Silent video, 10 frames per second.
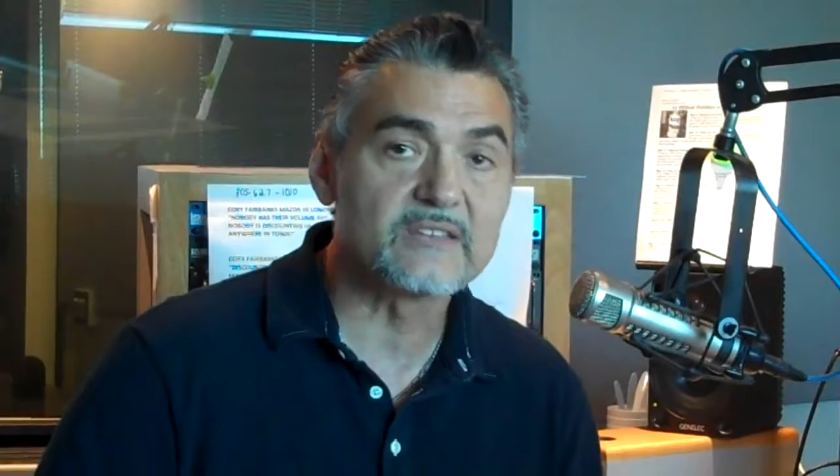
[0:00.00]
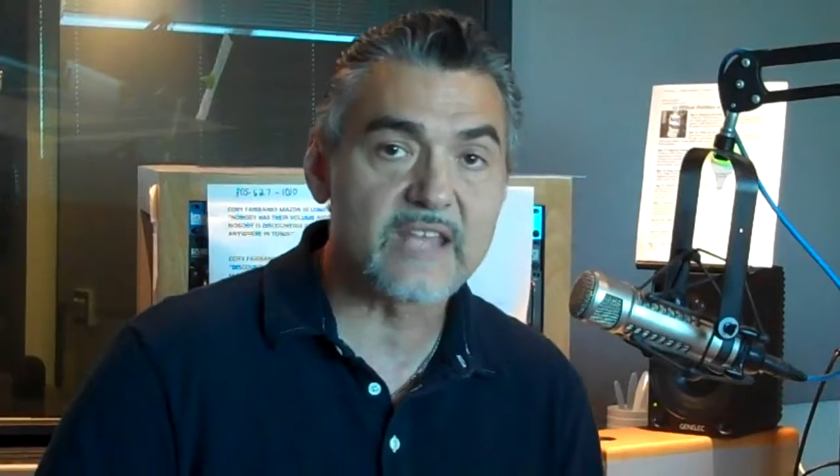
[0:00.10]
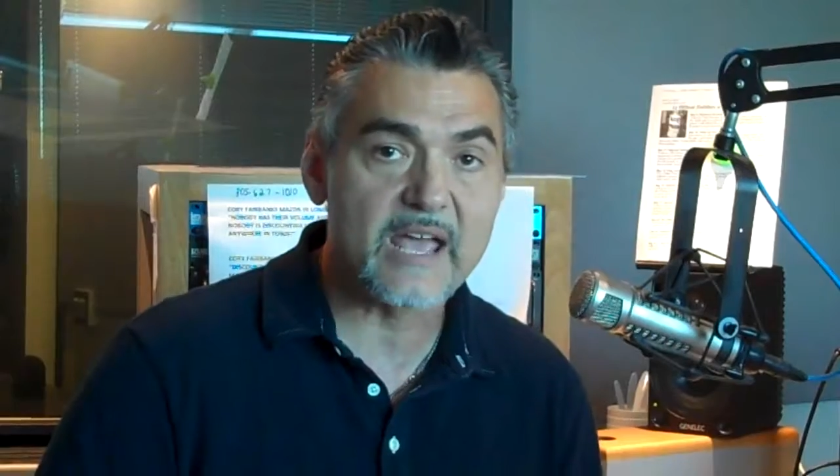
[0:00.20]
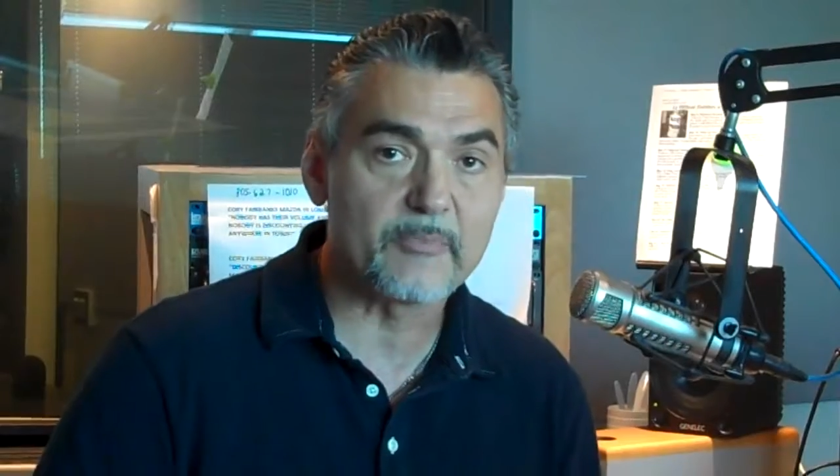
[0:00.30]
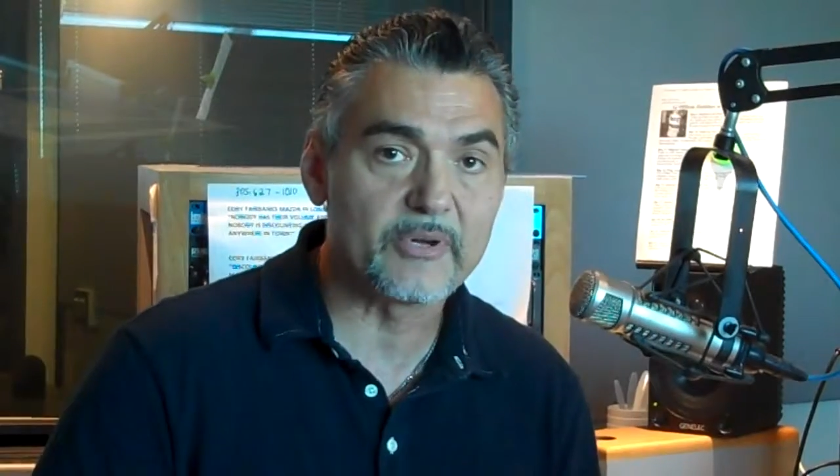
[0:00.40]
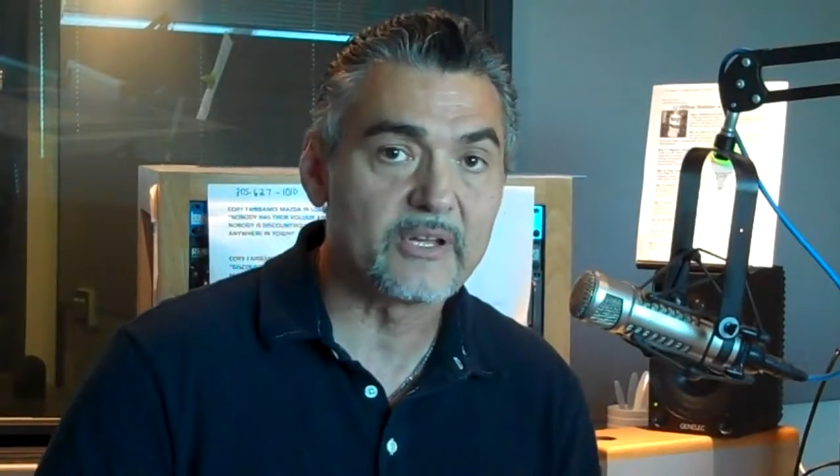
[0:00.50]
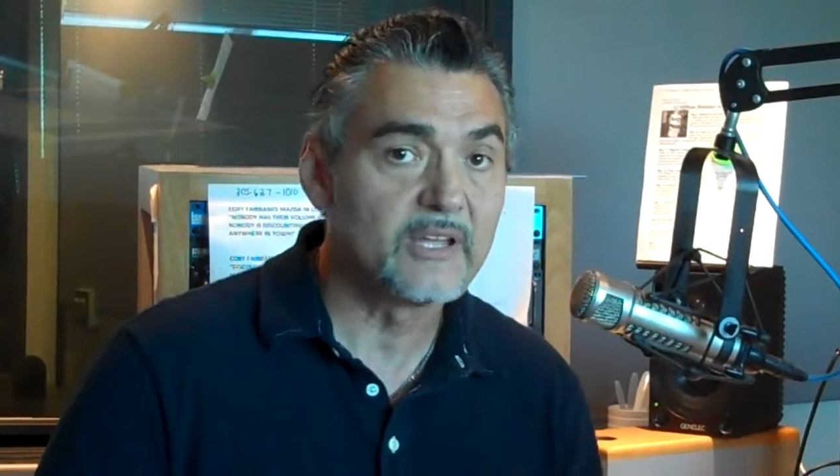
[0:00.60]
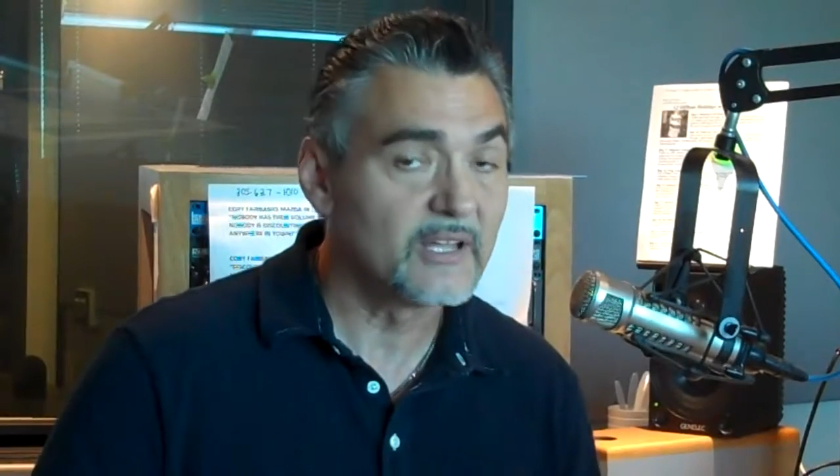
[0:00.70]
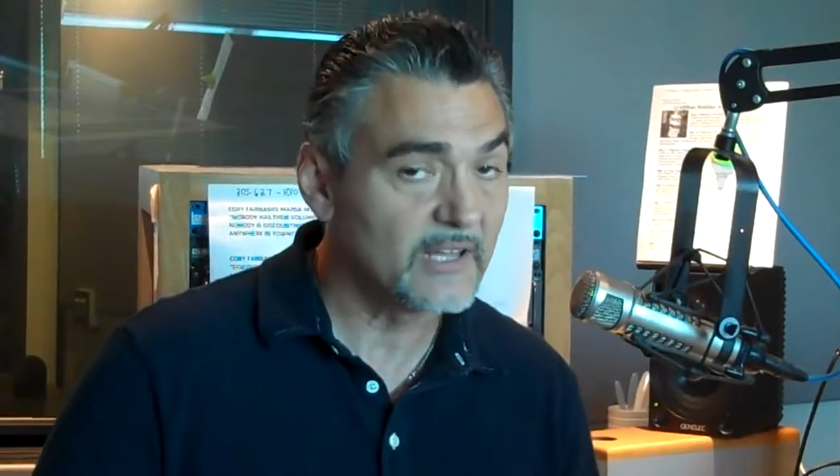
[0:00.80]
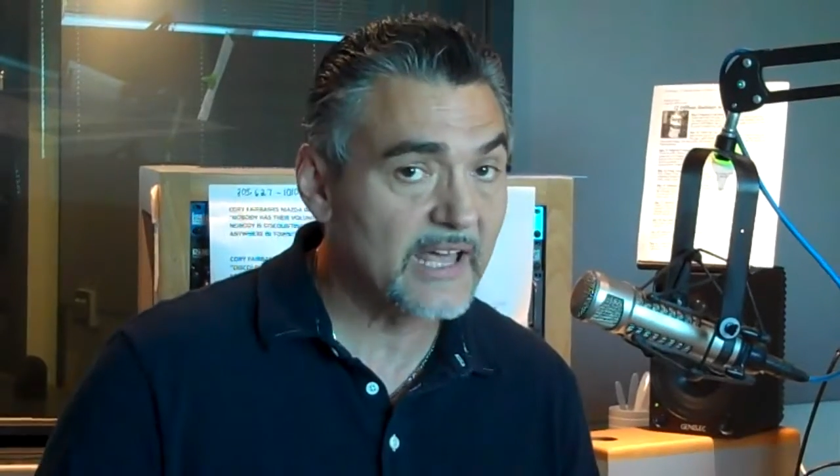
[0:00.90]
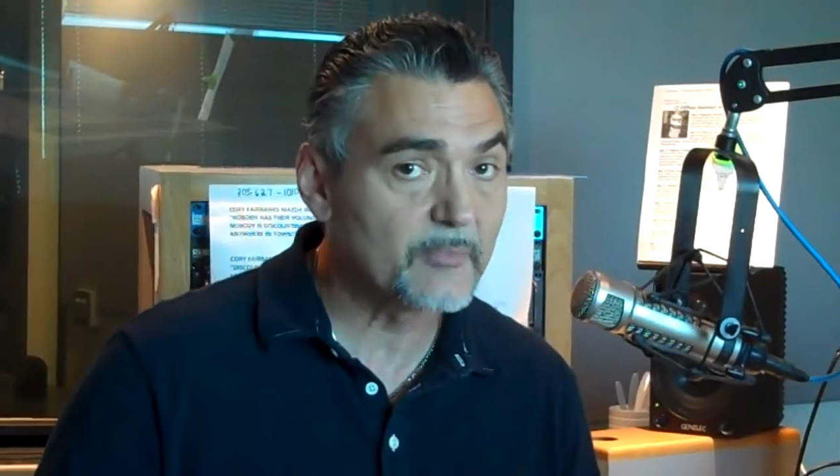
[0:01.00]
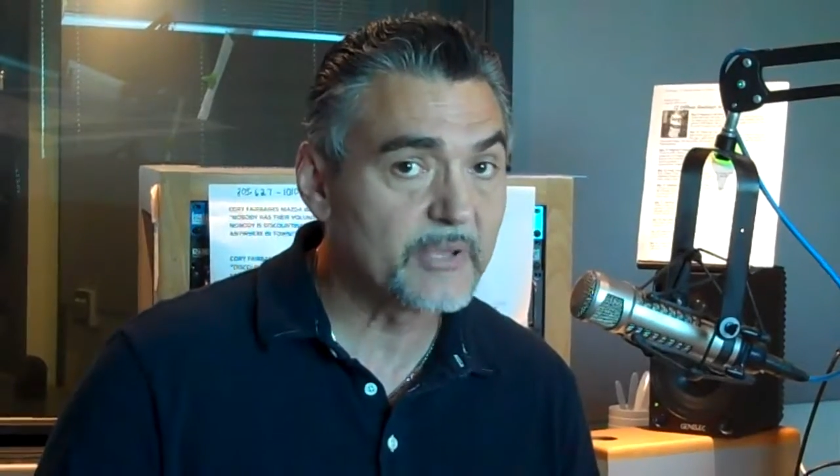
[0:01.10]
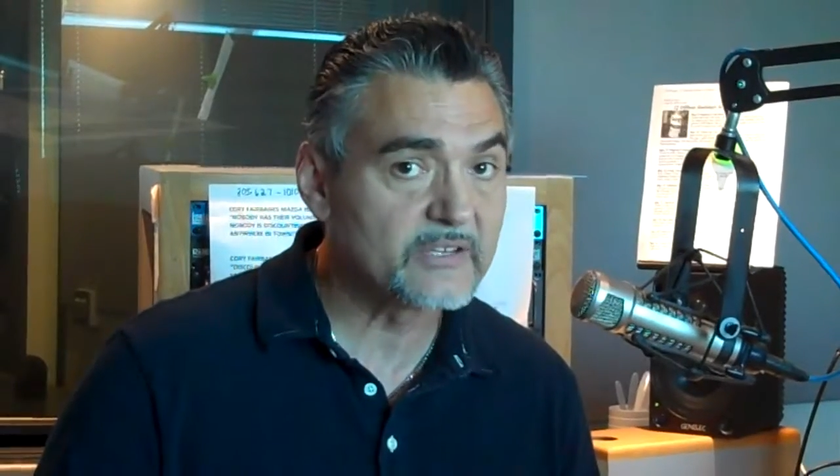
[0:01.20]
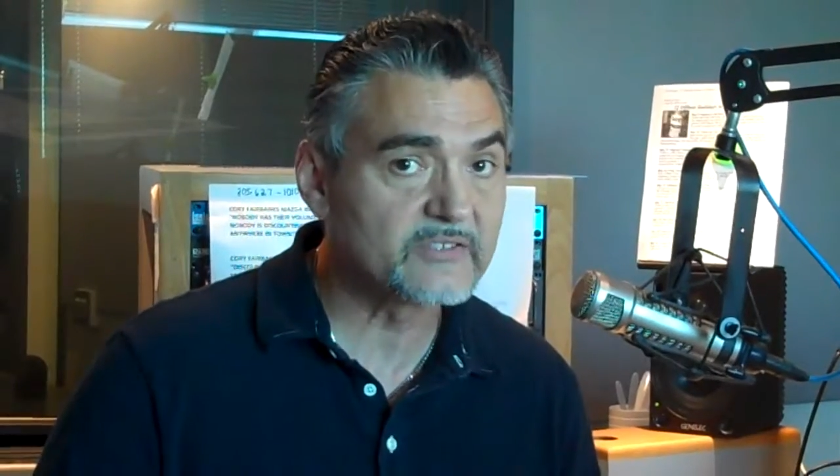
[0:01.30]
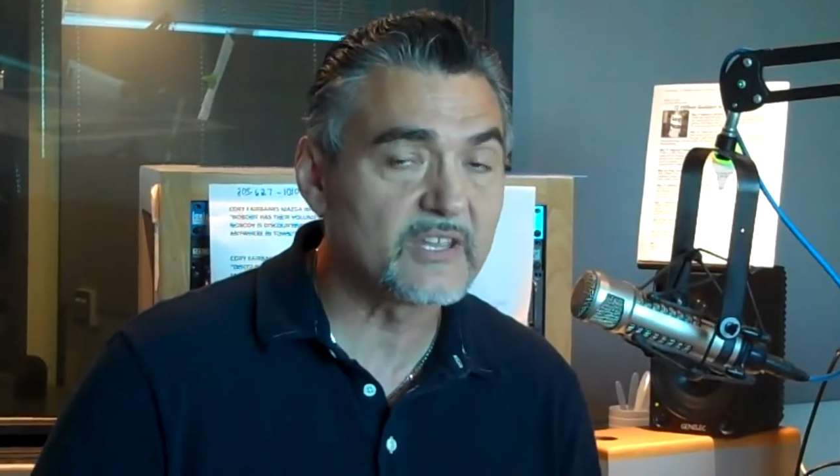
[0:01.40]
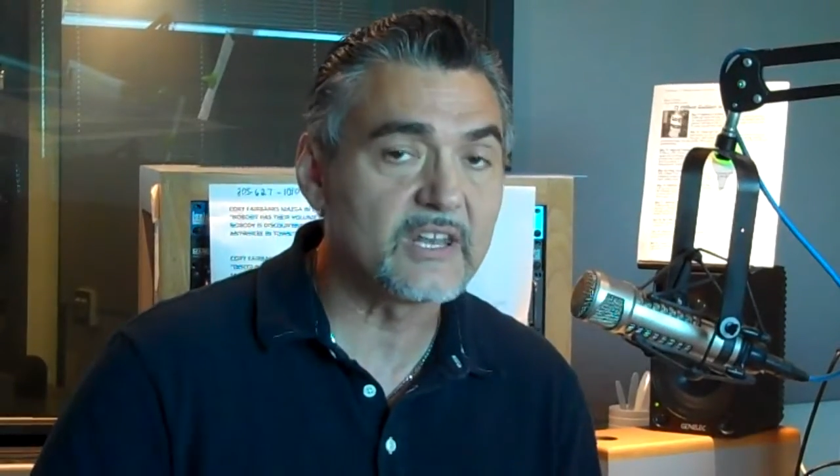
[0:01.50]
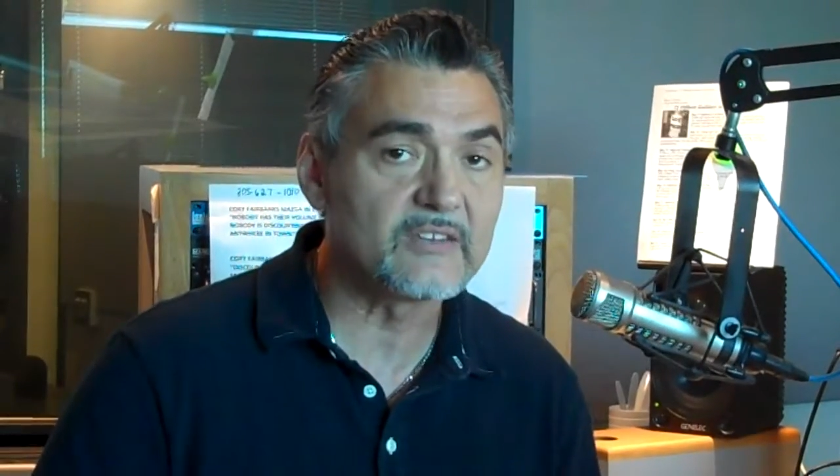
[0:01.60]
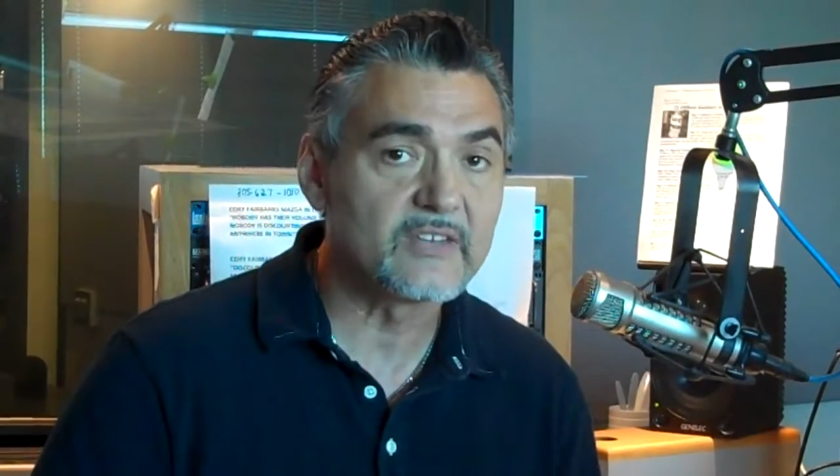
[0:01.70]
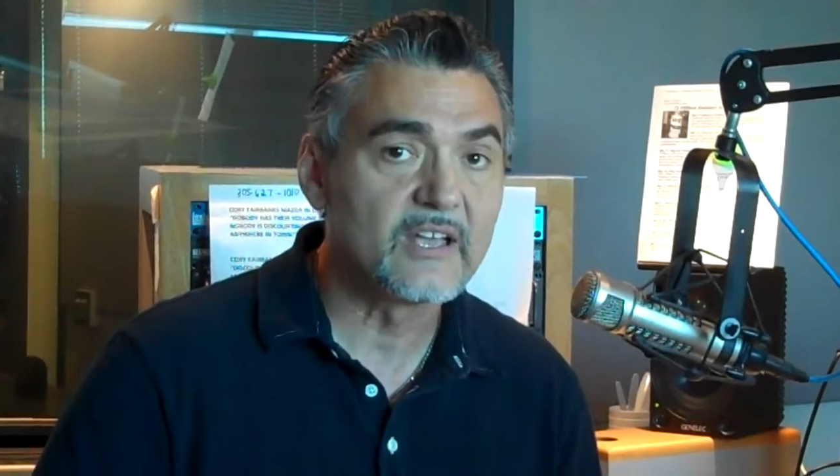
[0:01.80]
Tampa, a lot of big cities,